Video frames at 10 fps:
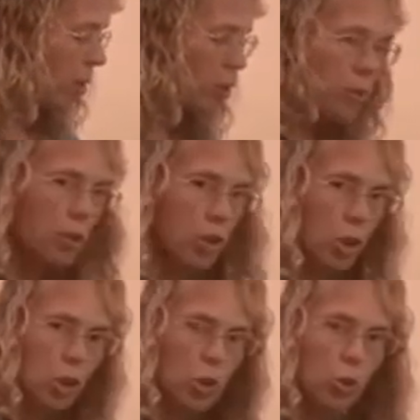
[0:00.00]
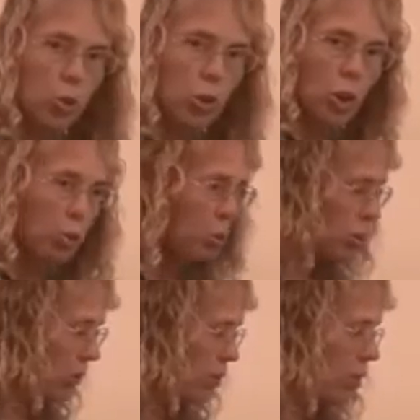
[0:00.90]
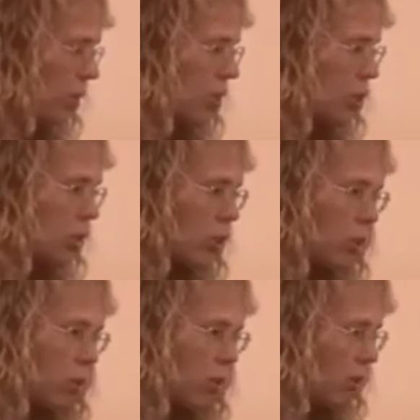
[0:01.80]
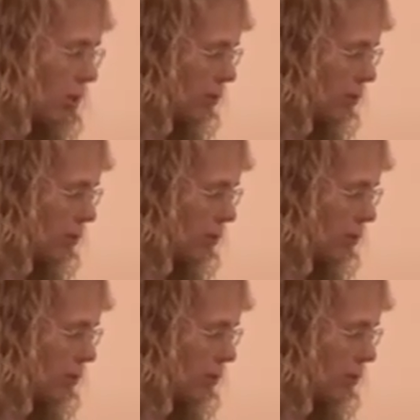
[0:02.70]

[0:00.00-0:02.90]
the 2 notes for each chord.